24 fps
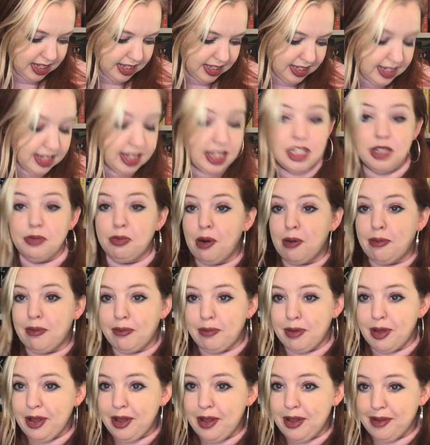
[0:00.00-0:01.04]
See, it's Purple
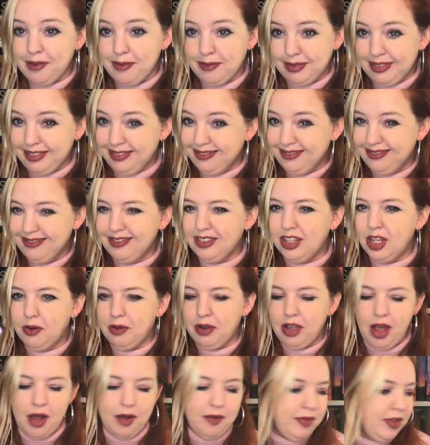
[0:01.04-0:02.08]
Book. There
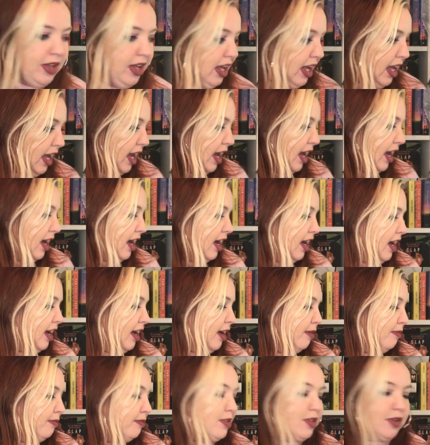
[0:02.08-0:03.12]
we go.
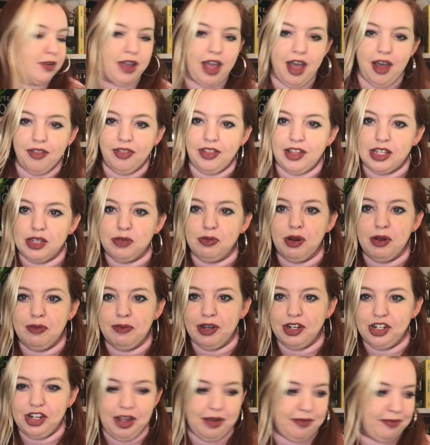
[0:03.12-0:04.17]
Um, so, yeah, that's pretty
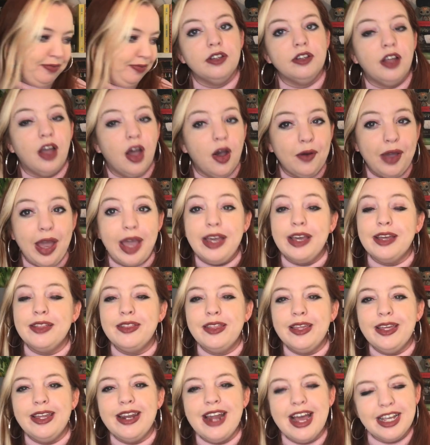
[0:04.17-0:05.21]
much it. Okay,
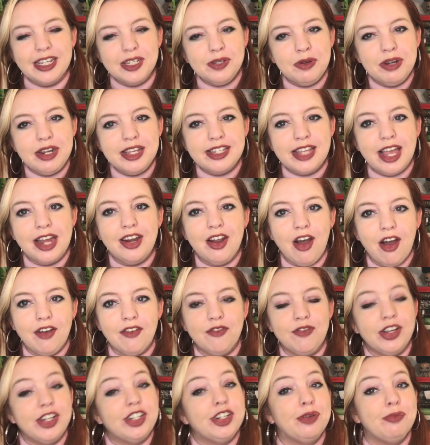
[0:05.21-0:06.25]
the next one is a
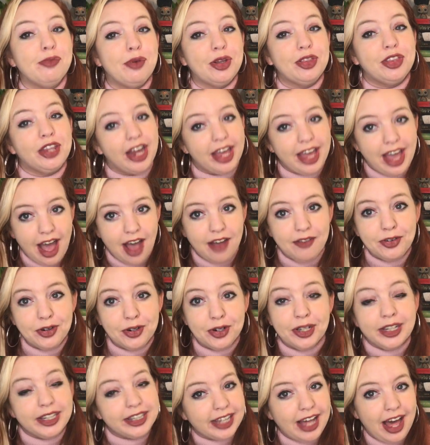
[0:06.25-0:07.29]
nonfiction book that I have
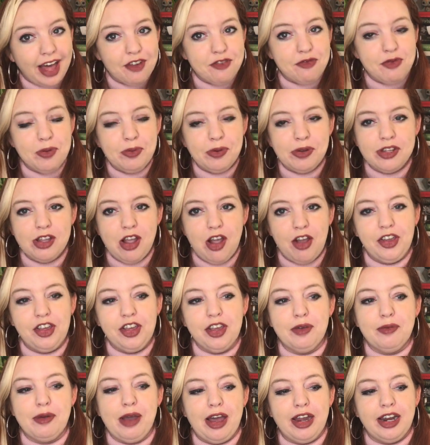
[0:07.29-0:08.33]
heard a lot of people
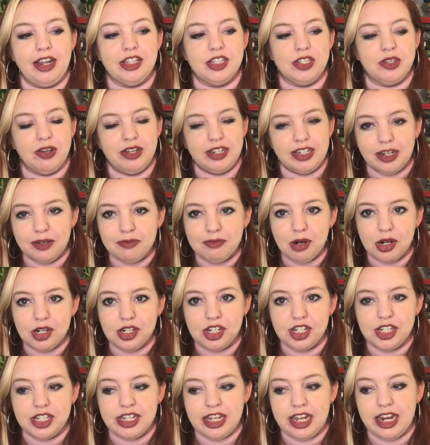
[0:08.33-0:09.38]
talking about, and so I did
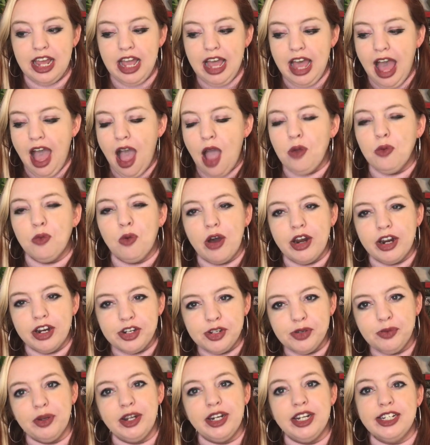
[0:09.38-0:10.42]
purchase it. I wanted
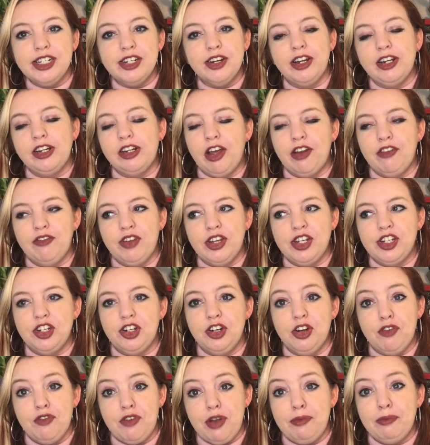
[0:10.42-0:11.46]
to read it during Nonfiction
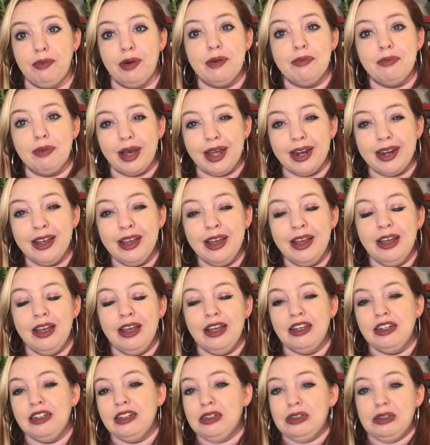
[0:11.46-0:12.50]
November, but
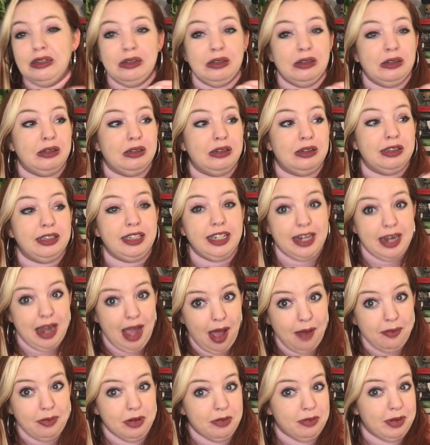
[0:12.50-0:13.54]
it didn't
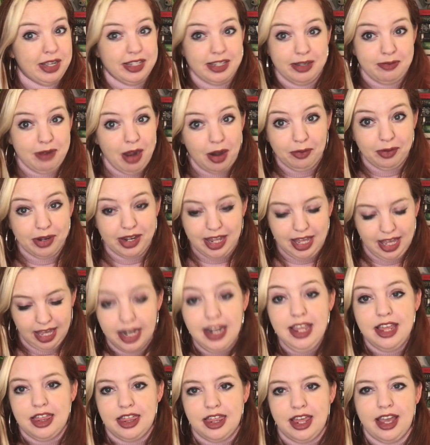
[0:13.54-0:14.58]
happen because I'm not reading
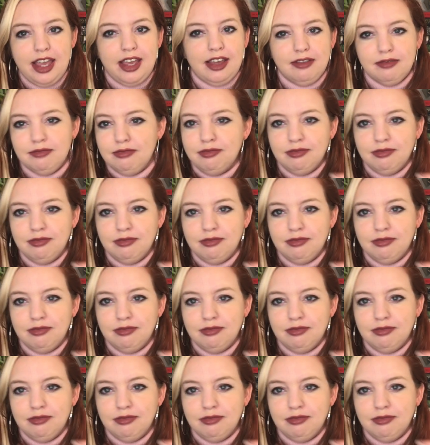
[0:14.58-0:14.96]
anything.